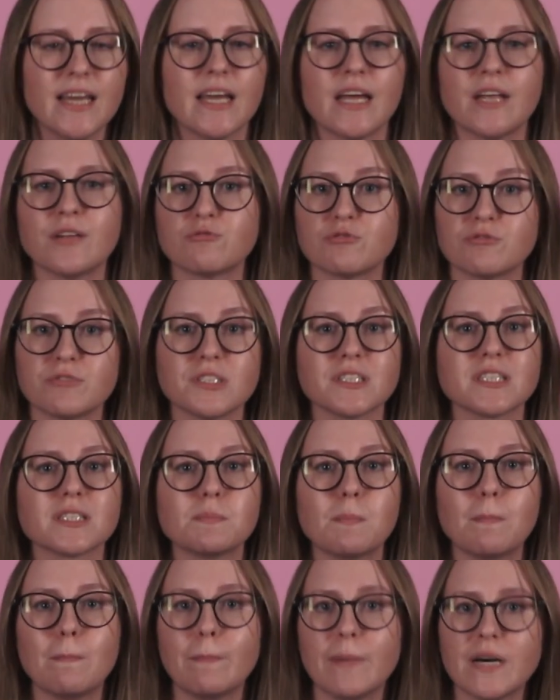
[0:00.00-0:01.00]
and
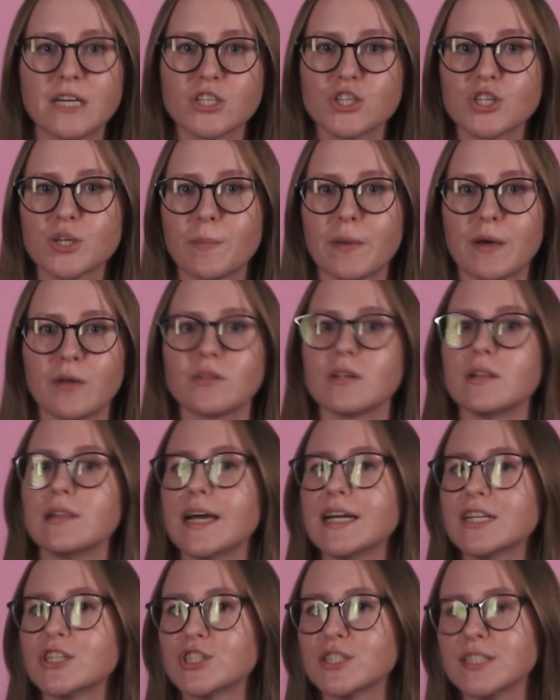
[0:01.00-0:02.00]
reveals much about the
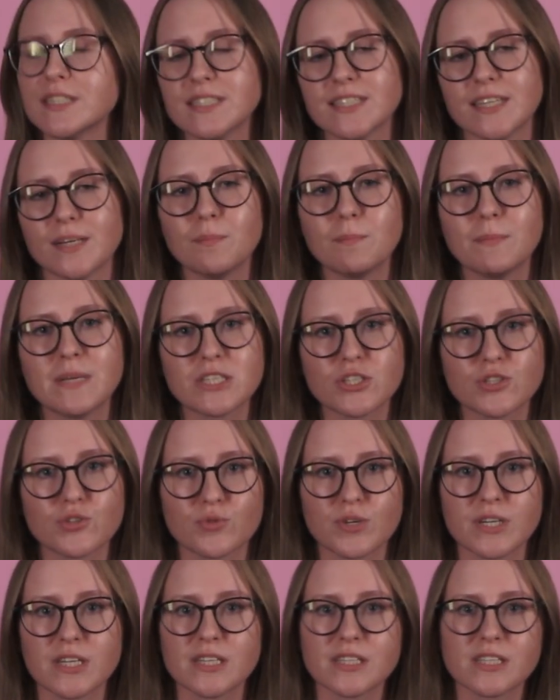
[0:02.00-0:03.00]
legends and
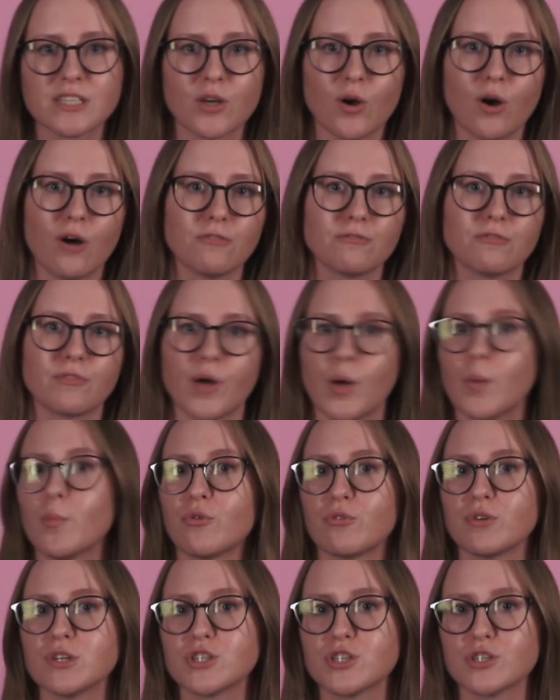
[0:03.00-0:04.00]
mysteries of
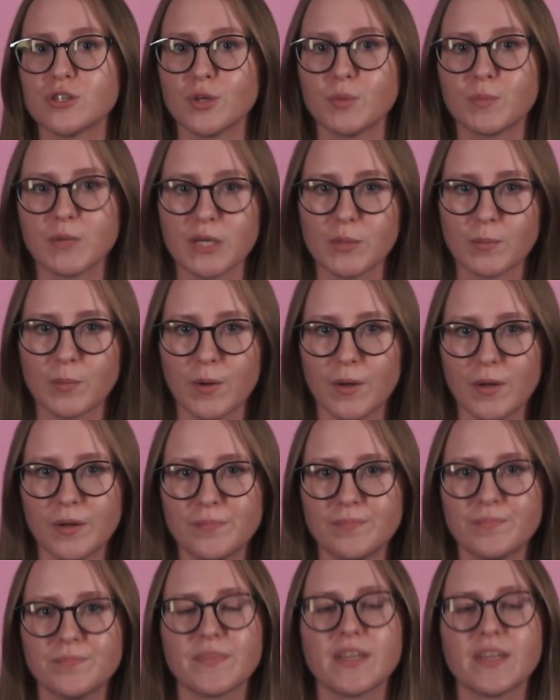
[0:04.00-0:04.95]
Aboriginal people.